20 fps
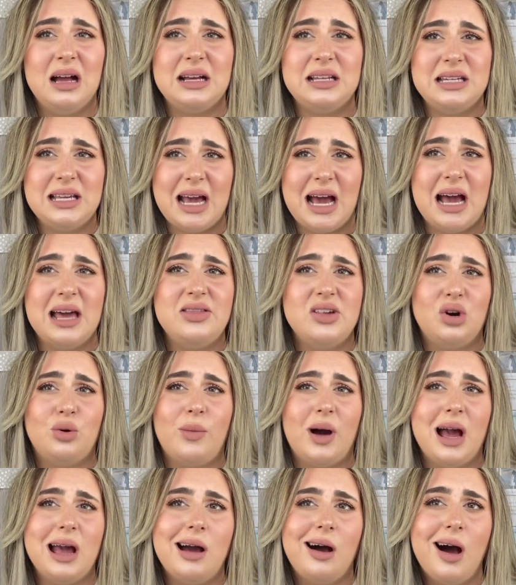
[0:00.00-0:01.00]
And yeah, and then
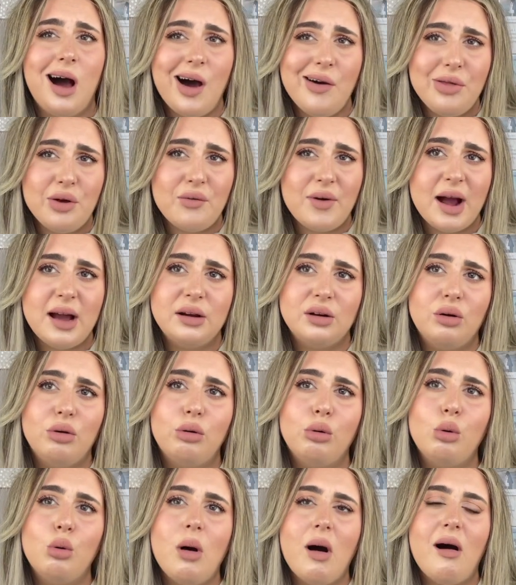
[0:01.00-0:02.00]
on my other
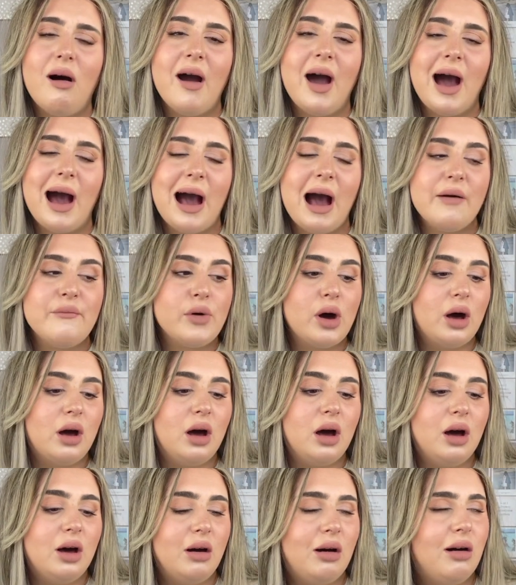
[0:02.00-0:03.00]
ankle, I have,
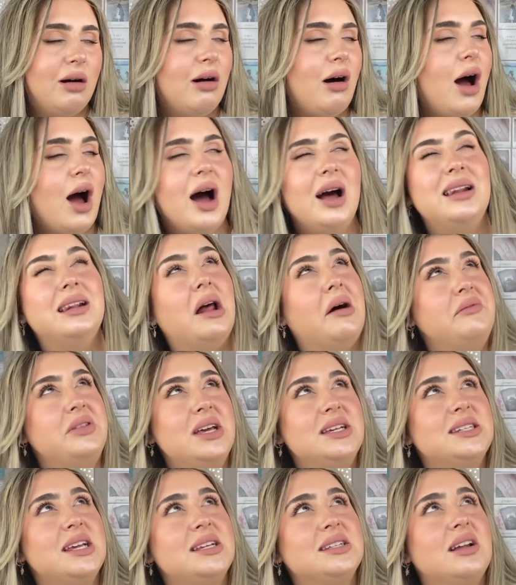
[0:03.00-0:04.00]
I love
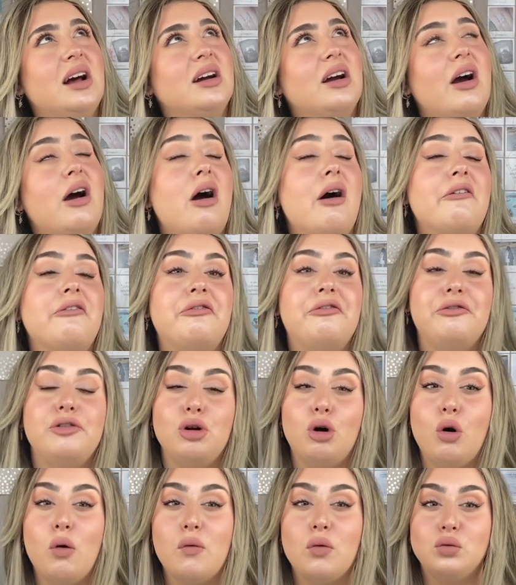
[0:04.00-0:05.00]
this. It's like a
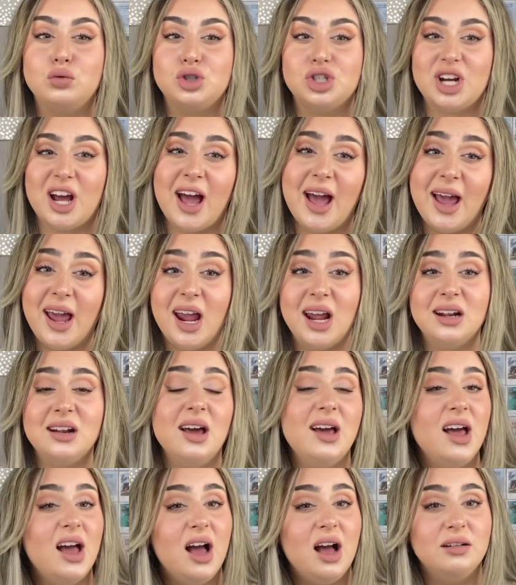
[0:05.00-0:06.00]
floral
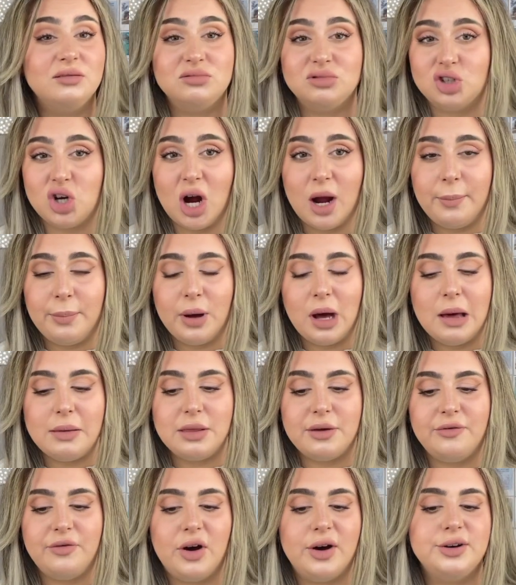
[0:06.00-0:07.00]
chain. Try and put
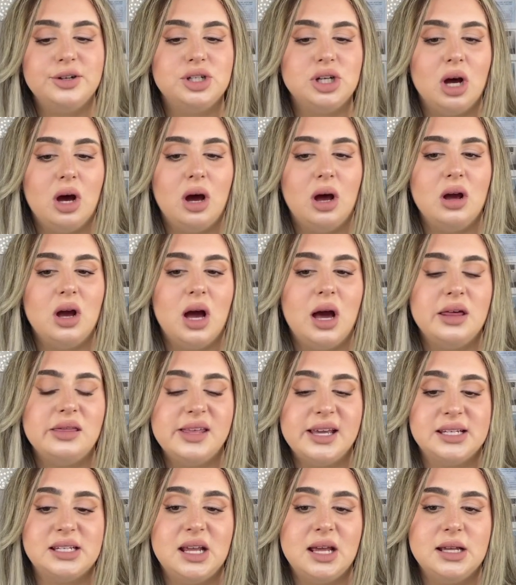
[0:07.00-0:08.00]
up the photo.
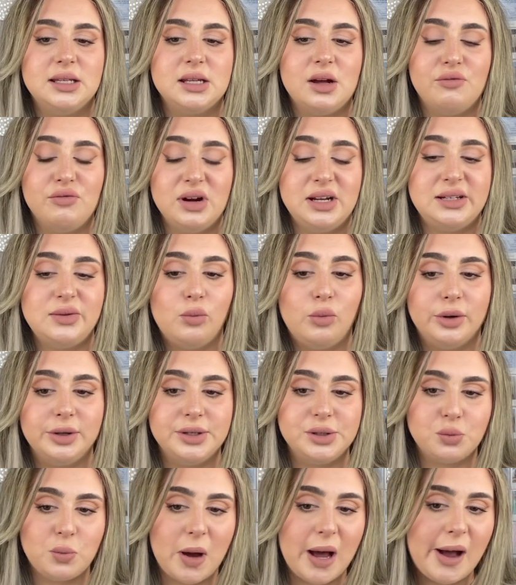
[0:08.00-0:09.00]
This is a recent
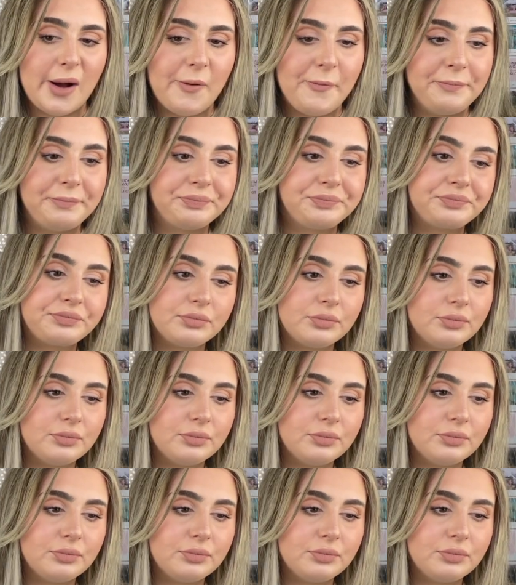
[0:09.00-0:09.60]
one as well.